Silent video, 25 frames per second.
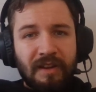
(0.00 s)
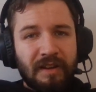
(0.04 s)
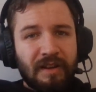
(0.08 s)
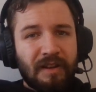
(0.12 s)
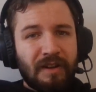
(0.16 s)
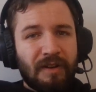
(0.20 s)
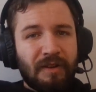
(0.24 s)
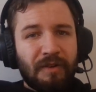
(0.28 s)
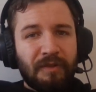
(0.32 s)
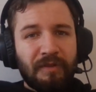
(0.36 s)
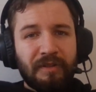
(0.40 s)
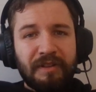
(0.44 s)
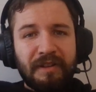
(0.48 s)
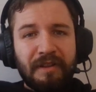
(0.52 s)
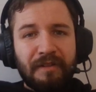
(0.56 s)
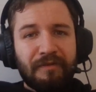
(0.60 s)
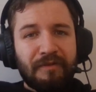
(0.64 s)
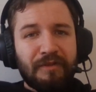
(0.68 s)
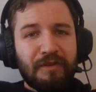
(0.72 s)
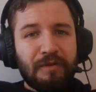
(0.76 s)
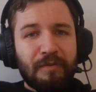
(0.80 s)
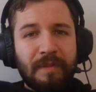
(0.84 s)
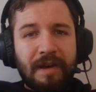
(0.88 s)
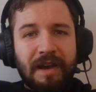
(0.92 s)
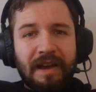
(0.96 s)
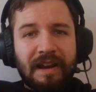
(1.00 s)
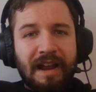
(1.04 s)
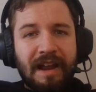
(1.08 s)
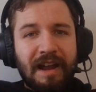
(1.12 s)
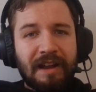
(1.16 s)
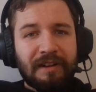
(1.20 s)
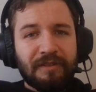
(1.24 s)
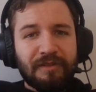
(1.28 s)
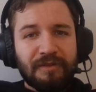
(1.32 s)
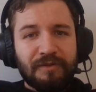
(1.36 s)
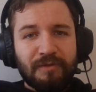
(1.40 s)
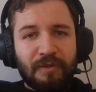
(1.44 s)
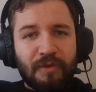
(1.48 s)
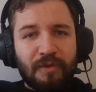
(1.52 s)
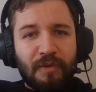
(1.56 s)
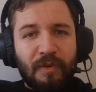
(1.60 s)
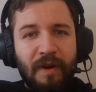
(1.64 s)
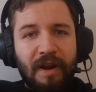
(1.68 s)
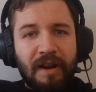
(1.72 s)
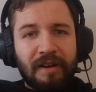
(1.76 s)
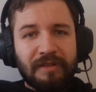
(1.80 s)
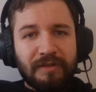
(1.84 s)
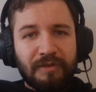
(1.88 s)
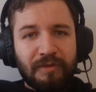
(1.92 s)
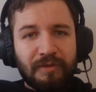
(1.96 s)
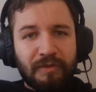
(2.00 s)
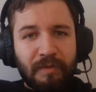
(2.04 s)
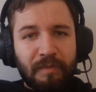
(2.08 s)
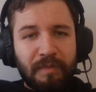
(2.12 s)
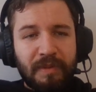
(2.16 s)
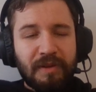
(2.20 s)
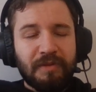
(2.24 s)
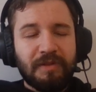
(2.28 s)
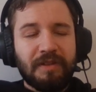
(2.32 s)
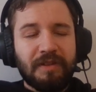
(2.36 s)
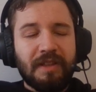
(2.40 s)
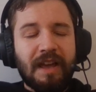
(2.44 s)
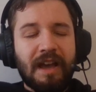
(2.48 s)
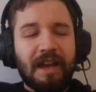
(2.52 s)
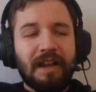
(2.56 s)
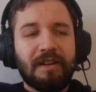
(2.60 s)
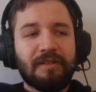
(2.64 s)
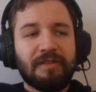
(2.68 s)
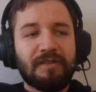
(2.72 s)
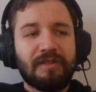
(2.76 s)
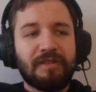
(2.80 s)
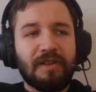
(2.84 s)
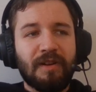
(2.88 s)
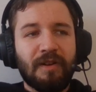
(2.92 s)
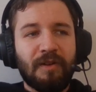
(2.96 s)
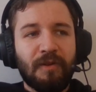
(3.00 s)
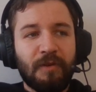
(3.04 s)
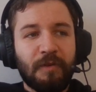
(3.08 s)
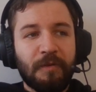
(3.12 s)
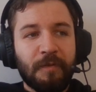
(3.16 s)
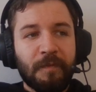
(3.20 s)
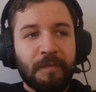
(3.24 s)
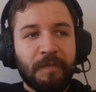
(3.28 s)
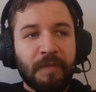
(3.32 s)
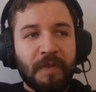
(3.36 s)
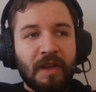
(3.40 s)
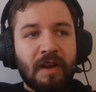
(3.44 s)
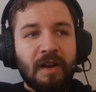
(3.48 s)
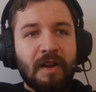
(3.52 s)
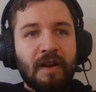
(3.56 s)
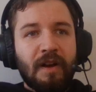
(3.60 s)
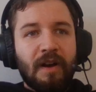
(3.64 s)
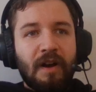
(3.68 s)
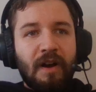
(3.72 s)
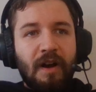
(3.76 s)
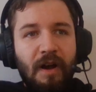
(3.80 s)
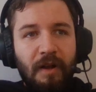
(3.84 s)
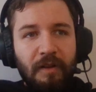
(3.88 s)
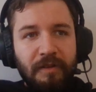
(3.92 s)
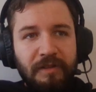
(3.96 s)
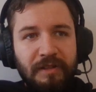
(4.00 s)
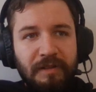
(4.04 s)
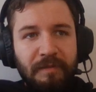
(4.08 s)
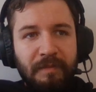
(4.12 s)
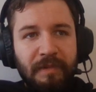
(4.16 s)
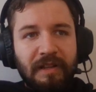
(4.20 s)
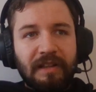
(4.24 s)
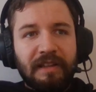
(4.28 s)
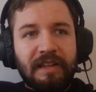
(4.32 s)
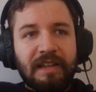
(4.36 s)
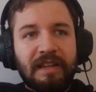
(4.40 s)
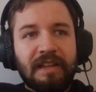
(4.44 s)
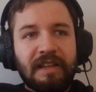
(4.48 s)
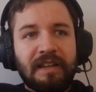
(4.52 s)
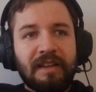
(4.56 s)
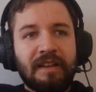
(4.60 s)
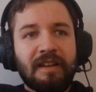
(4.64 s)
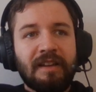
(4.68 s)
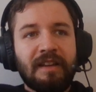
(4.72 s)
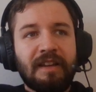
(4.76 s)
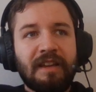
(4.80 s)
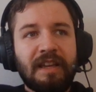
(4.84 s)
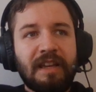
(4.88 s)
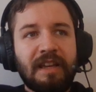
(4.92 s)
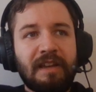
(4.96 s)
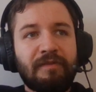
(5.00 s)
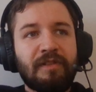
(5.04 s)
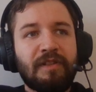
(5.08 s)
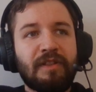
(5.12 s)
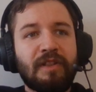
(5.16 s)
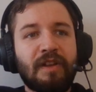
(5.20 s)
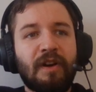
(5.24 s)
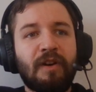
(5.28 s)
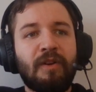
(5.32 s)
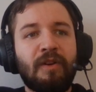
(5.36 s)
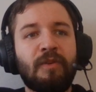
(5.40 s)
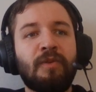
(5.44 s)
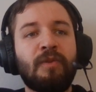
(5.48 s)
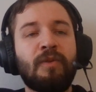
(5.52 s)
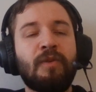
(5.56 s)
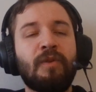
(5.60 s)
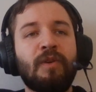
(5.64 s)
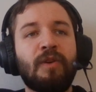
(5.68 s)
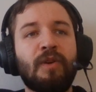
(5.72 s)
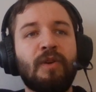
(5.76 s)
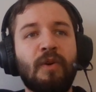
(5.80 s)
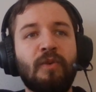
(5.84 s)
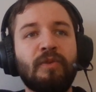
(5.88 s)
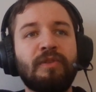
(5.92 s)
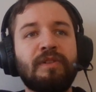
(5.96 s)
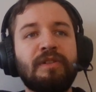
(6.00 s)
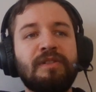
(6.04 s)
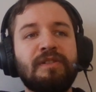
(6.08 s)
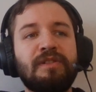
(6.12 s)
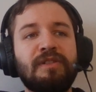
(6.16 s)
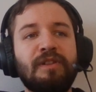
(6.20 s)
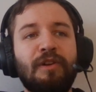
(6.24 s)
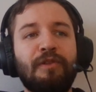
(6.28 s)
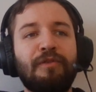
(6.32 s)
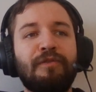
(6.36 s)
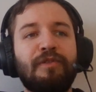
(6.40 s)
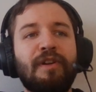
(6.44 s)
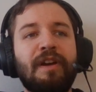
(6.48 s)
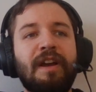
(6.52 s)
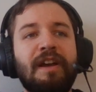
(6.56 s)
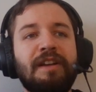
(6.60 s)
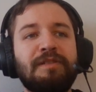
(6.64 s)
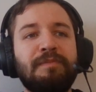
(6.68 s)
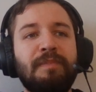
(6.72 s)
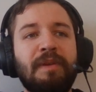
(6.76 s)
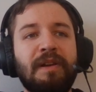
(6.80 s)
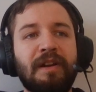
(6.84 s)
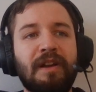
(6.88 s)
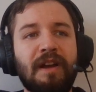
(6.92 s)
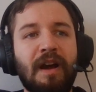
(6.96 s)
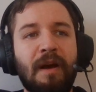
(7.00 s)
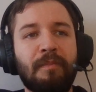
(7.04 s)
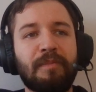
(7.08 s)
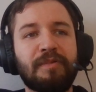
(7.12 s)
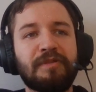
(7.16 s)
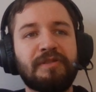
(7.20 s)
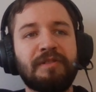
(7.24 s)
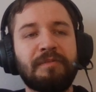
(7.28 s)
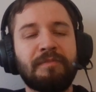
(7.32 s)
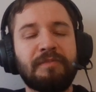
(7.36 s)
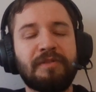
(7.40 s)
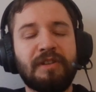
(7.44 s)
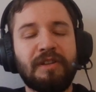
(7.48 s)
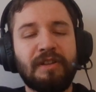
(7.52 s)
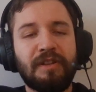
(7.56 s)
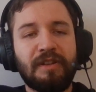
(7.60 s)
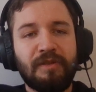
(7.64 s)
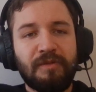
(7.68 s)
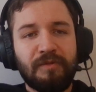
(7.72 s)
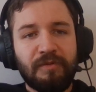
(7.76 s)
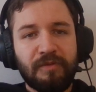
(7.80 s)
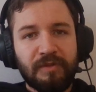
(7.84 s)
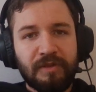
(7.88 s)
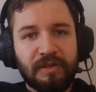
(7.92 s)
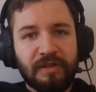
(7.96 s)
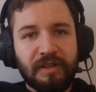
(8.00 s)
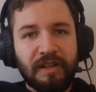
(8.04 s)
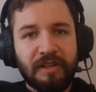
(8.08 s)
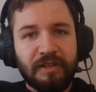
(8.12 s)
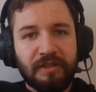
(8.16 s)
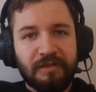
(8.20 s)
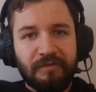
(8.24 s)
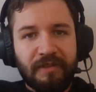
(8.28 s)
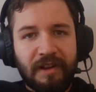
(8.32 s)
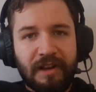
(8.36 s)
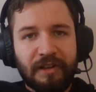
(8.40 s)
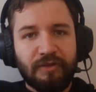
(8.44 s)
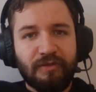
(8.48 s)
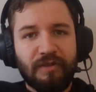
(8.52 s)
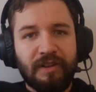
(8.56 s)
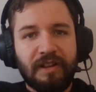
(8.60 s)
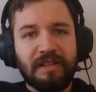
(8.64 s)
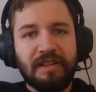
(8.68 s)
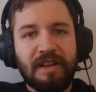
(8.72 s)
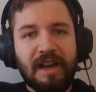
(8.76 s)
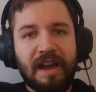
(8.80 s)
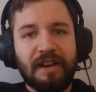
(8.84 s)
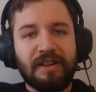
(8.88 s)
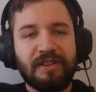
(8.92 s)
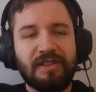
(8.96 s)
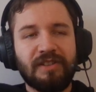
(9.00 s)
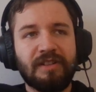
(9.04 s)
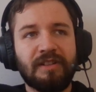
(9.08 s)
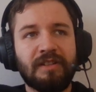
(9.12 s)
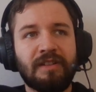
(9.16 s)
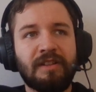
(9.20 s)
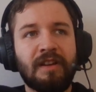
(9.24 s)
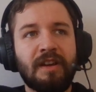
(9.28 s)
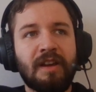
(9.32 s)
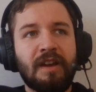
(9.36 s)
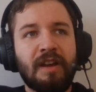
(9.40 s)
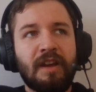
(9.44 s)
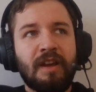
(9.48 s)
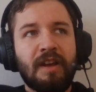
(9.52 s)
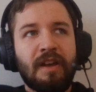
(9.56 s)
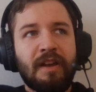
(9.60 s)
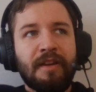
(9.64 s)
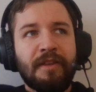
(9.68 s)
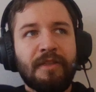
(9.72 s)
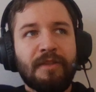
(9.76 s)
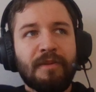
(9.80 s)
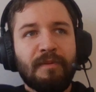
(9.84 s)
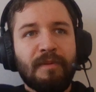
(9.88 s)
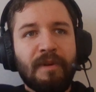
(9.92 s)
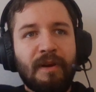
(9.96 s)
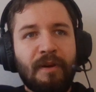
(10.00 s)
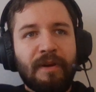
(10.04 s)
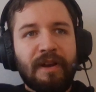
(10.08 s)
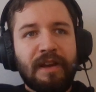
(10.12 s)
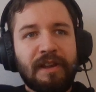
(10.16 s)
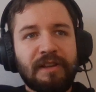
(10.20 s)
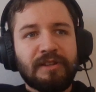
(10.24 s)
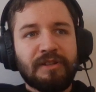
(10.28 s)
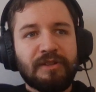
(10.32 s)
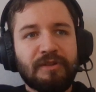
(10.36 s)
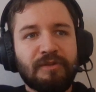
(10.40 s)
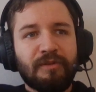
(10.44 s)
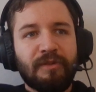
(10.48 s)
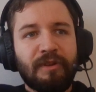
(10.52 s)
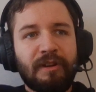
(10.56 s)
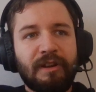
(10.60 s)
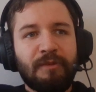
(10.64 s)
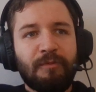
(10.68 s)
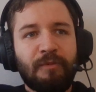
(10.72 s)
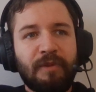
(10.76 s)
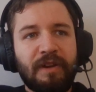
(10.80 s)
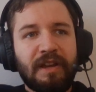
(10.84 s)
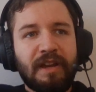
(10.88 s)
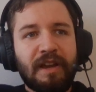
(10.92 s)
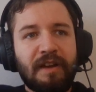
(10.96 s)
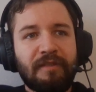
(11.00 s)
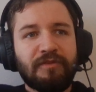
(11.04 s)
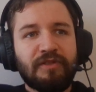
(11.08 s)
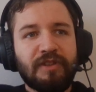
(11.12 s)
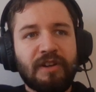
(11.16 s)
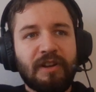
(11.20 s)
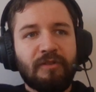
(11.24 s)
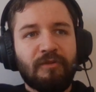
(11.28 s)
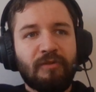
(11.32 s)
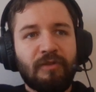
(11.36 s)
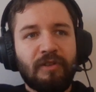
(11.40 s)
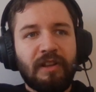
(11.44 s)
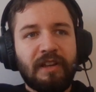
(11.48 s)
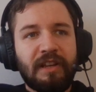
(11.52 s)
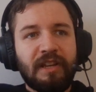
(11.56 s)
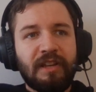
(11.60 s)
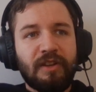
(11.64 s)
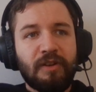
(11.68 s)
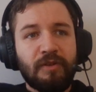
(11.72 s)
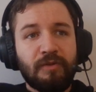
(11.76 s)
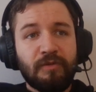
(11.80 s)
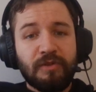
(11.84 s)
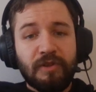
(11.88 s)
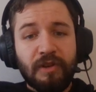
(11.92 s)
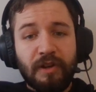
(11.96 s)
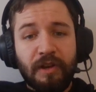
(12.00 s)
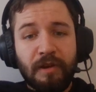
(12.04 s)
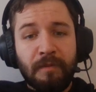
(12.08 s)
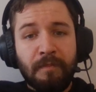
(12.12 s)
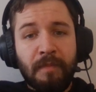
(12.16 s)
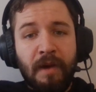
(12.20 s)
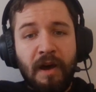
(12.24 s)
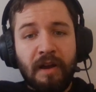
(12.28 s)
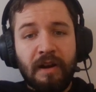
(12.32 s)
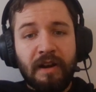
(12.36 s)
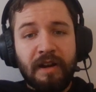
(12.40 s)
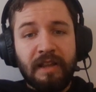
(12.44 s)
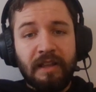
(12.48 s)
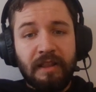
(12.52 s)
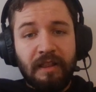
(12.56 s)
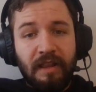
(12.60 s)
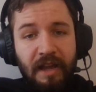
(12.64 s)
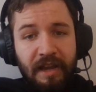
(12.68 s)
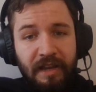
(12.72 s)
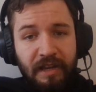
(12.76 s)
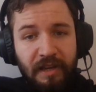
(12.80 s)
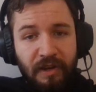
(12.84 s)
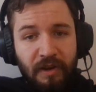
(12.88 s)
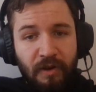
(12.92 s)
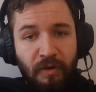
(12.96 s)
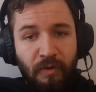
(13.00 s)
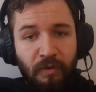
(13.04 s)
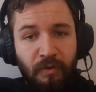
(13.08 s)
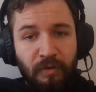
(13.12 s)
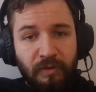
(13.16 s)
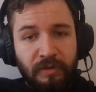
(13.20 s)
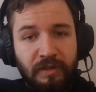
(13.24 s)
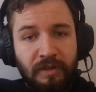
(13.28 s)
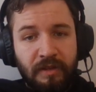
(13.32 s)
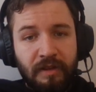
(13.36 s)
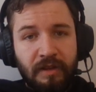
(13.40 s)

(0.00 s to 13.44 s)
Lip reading: only a few bad actors required to abuse that. So ultimately, even though gold and silver has been cumbersome to use in direct transaction, throughout history we have generally used a commodity like gold,